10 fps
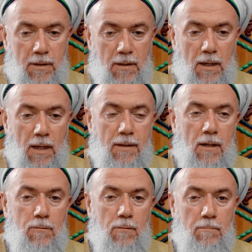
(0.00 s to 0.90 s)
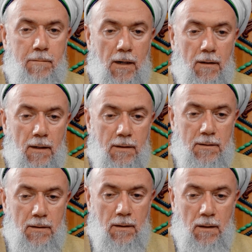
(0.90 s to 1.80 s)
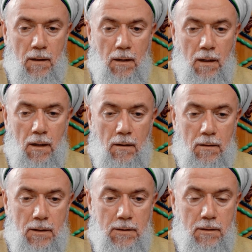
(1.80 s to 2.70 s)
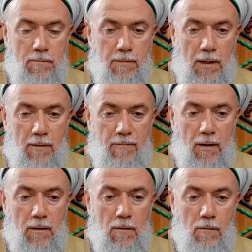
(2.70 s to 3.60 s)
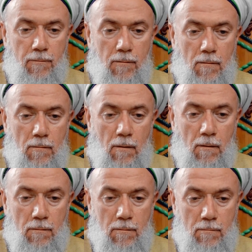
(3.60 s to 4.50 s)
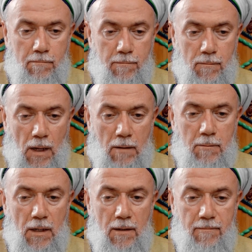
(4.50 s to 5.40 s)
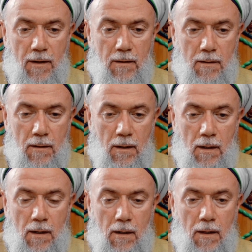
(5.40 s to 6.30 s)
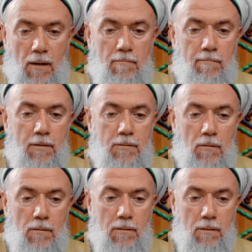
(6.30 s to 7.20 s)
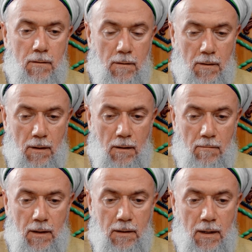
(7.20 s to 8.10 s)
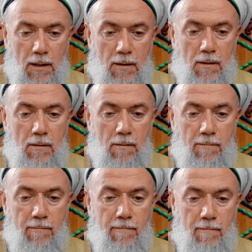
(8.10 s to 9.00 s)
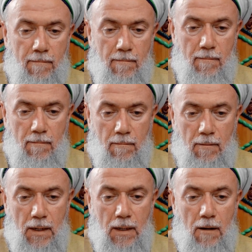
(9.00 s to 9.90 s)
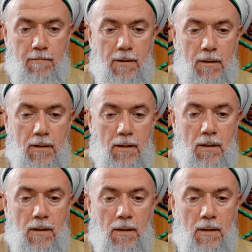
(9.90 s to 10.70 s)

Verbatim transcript: be entered to paradise. This is believer or non-believer. They will be shocked when they wake up in